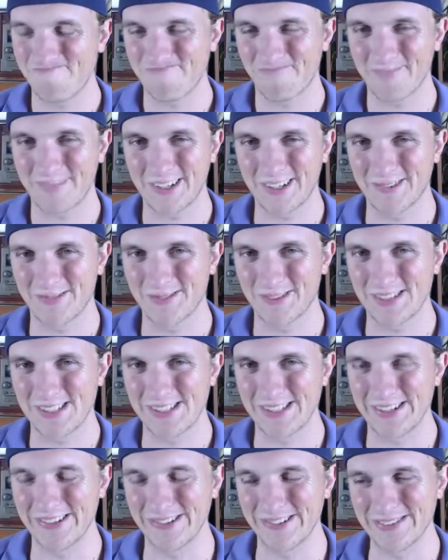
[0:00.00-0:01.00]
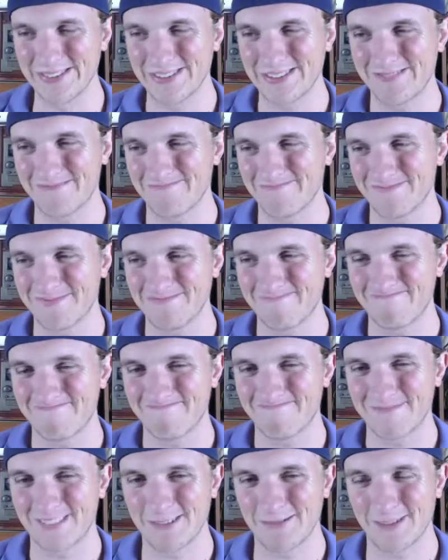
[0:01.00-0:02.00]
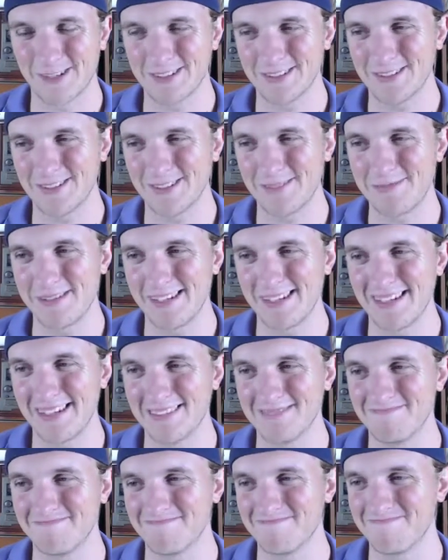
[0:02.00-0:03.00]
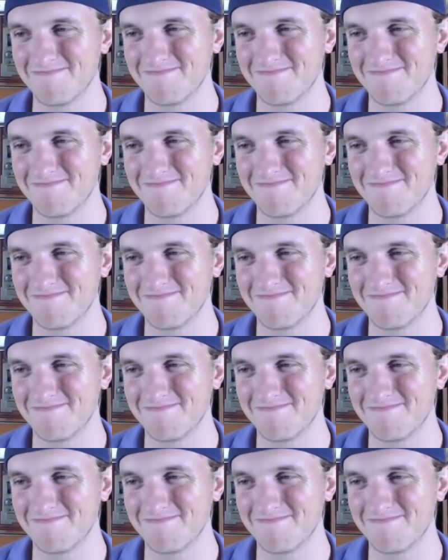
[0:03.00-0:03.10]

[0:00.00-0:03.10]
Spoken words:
Going with the Steelers. Go on, don't let me down.